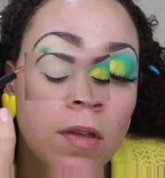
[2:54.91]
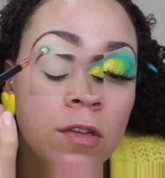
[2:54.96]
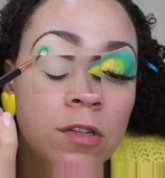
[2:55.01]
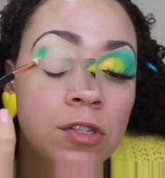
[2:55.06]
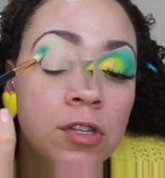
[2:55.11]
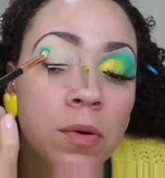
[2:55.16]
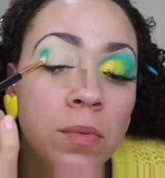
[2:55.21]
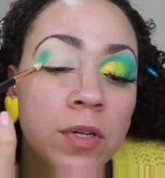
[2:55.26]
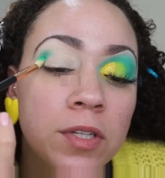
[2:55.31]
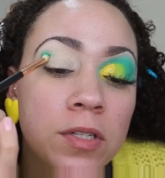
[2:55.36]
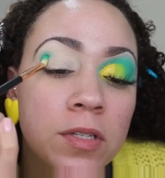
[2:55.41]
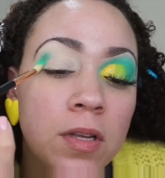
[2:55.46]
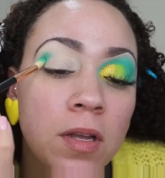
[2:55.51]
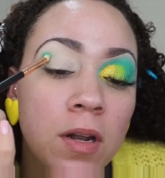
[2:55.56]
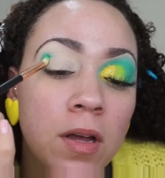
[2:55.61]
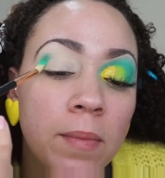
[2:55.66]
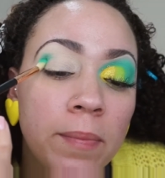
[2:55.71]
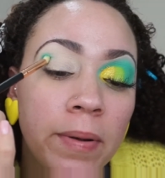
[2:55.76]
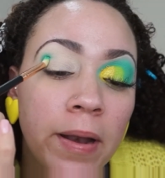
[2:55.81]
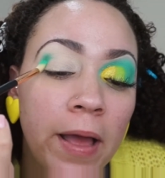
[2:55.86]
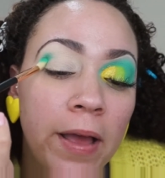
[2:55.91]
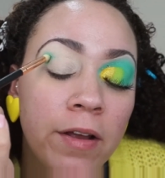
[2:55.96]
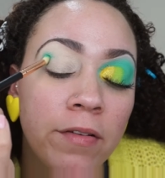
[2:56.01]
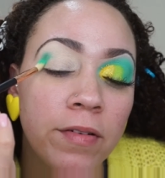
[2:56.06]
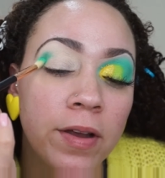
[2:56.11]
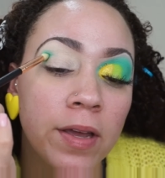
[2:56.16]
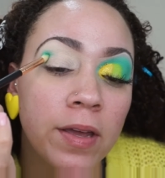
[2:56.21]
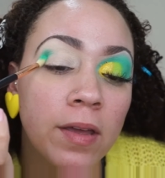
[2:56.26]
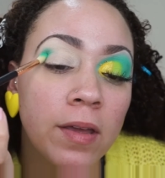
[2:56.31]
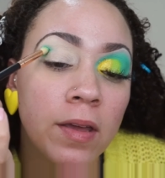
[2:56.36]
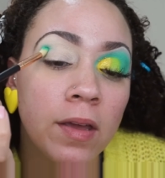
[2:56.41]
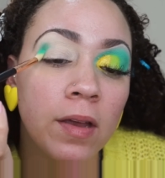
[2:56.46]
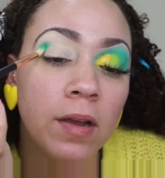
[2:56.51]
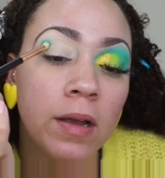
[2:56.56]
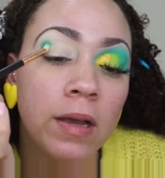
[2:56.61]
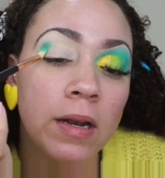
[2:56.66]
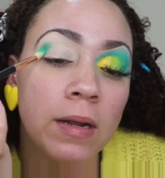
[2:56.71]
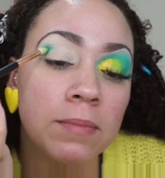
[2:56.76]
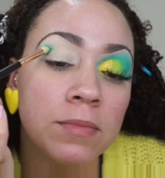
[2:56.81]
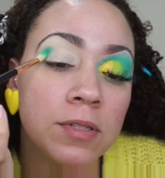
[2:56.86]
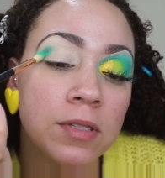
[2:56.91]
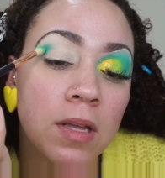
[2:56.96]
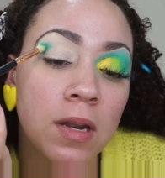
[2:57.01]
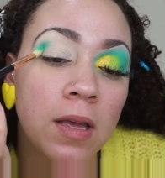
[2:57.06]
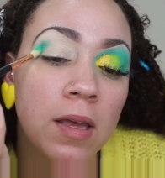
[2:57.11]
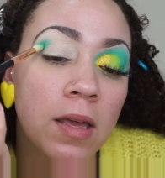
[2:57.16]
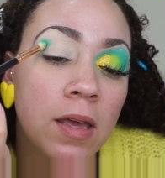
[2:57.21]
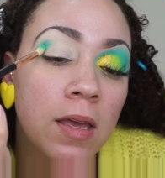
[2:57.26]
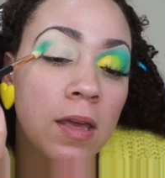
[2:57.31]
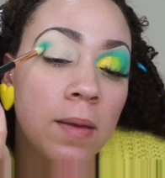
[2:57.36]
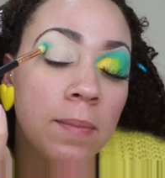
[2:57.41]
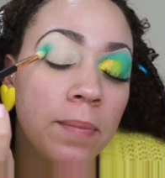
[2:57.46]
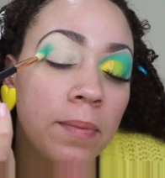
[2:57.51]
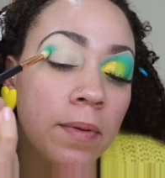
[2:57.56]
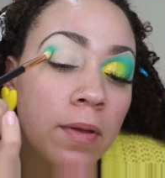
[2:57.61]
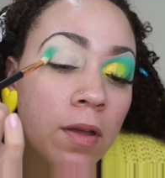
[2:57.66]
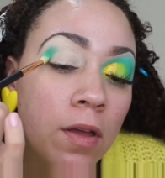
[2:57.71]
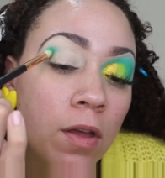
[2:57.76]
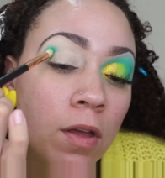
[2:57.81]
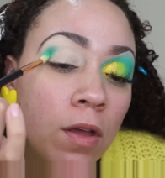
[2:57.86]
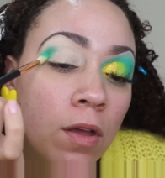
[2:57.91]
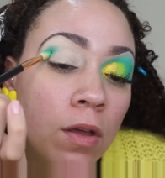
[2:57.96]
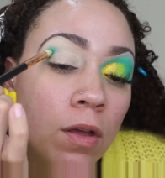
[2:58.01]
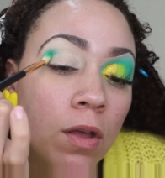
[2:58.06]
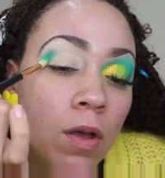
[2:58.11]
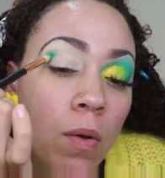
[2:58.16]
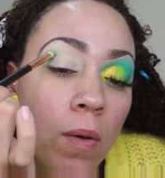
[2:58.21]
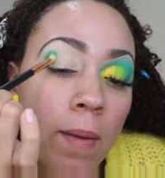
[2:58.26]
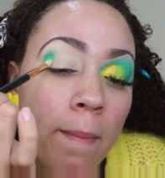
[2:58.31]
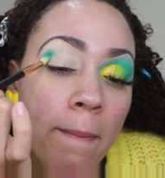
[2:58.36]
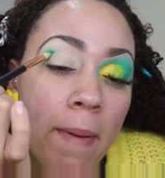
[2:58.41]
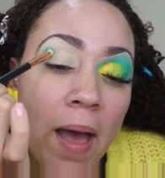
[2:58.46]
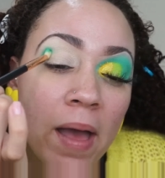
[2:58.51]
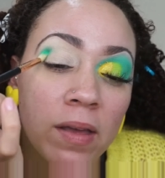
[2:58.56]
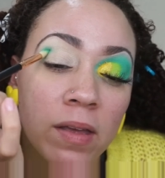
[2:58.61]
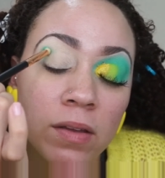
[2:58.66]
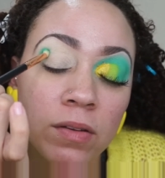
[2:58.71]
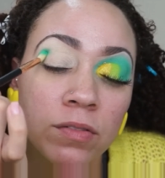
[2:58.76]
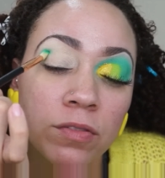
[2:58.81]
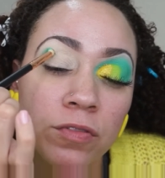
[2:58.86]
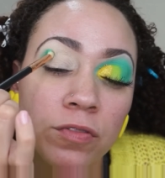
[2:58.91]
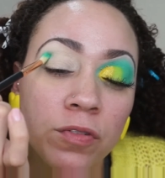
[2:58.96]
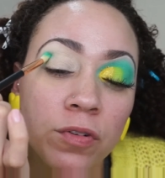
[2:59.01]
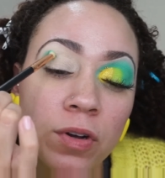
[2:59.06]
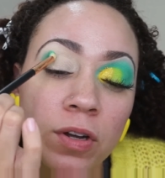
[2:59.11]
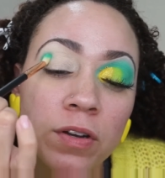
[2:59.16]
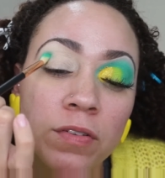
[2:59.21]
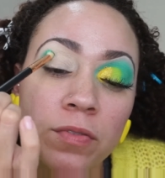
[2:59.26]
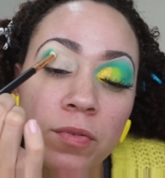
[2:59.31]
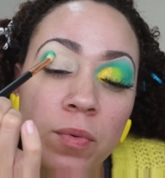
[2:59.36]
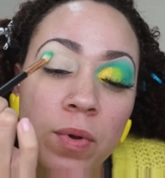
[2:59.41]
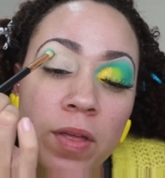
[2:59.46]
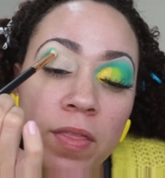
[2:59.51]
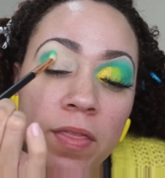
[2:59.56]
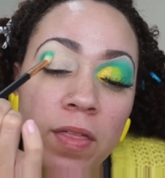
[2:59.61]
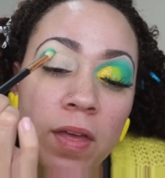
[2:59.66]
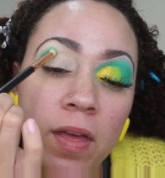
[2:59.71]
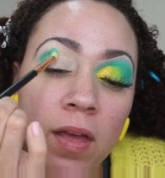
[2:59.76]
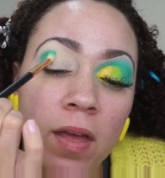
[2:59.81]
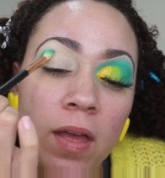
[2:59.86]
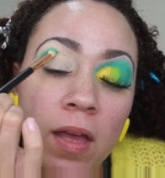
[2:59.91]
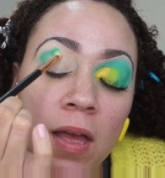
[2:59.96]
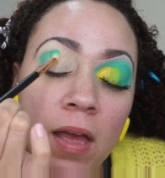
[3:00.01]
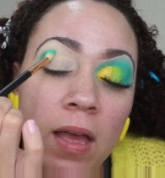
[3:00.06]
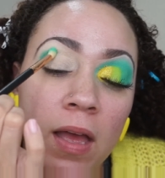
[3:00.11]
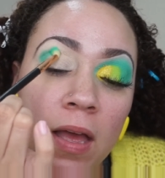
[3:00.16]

So we're just going to apply it right here, and I'm just going to keep going back and forth with it.